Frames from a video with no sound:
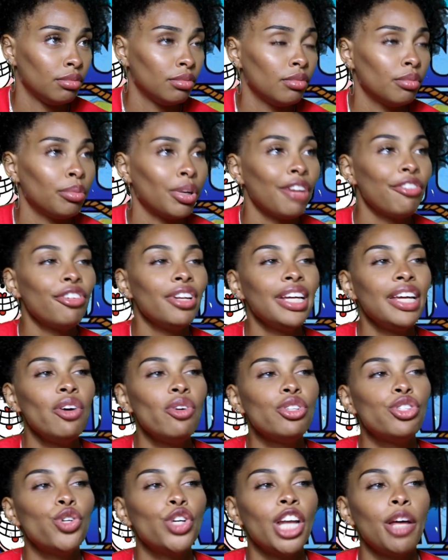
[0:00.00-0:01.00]
But I feel like he
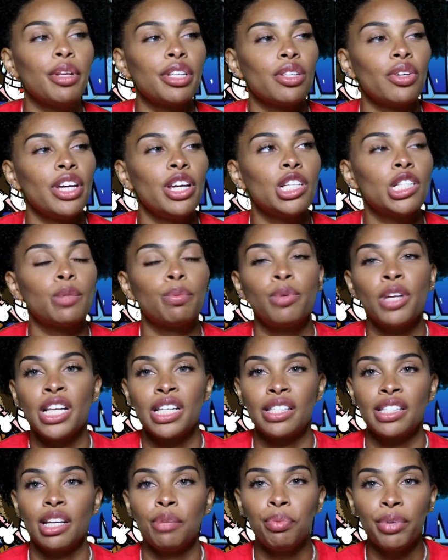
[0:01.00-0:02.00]
was doing that so his
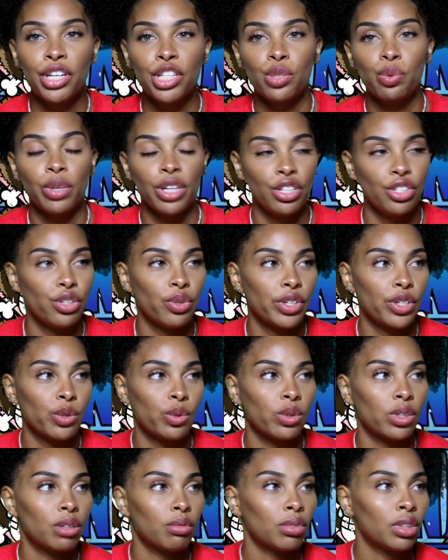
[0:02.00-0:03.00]
siblings wouldn't do it to
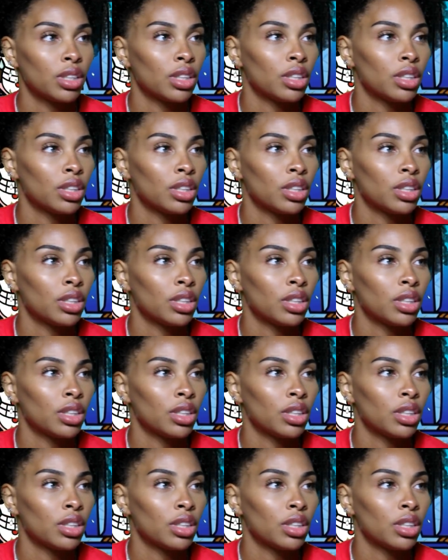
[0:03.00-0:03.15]
him.